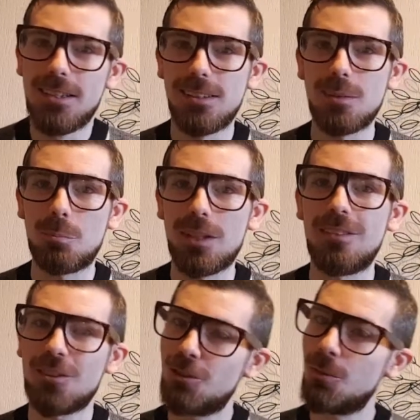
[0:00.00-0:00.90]

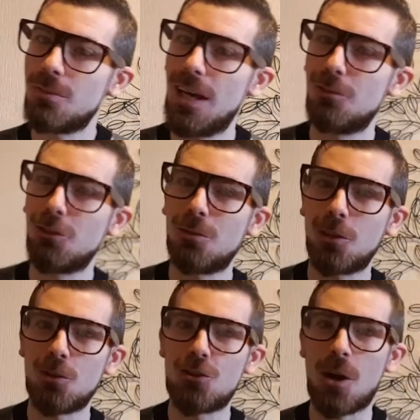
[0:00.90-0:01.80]
simplistic sometimes does a
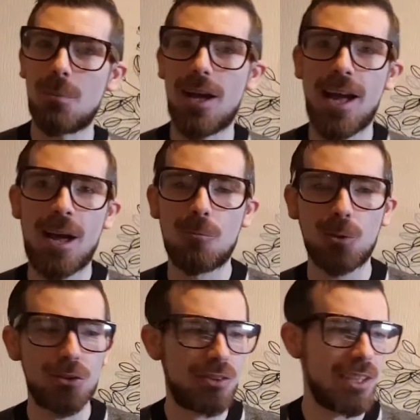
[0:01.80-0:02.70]
good job. And um,
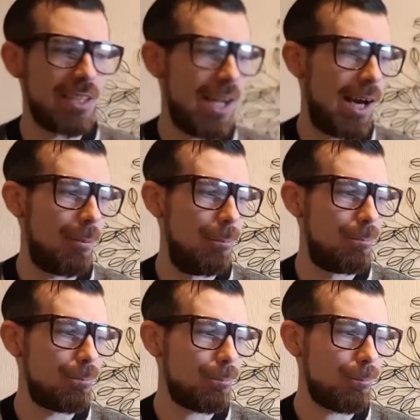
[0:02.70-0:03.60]
we'll see. Um,